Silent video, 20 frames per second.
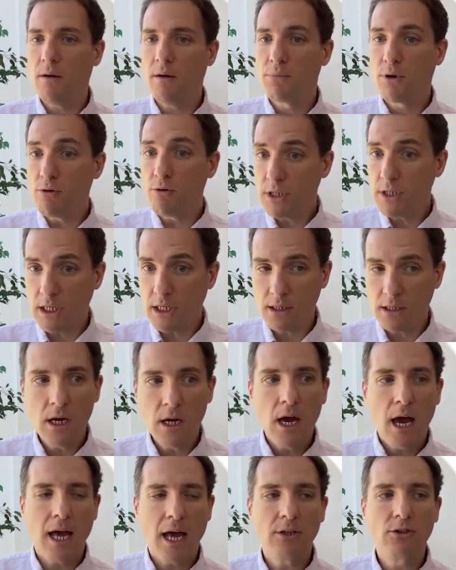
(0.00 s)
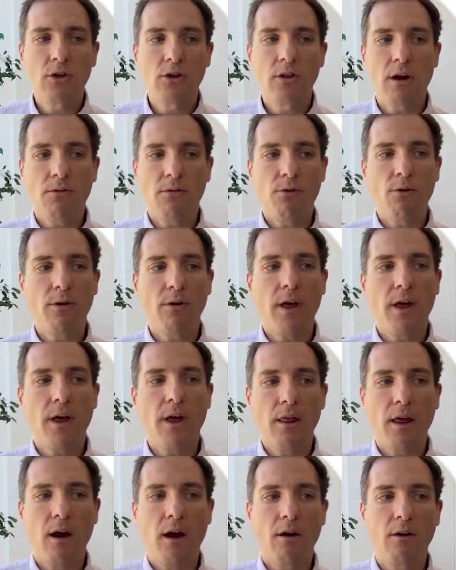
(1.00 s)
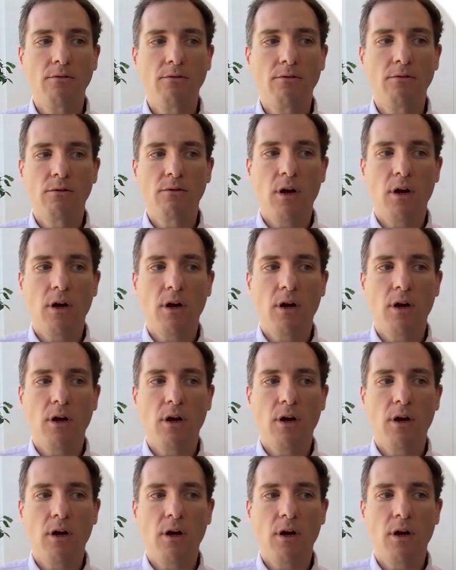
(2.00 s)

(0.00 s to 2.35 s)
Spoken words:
protein. And so therefore they are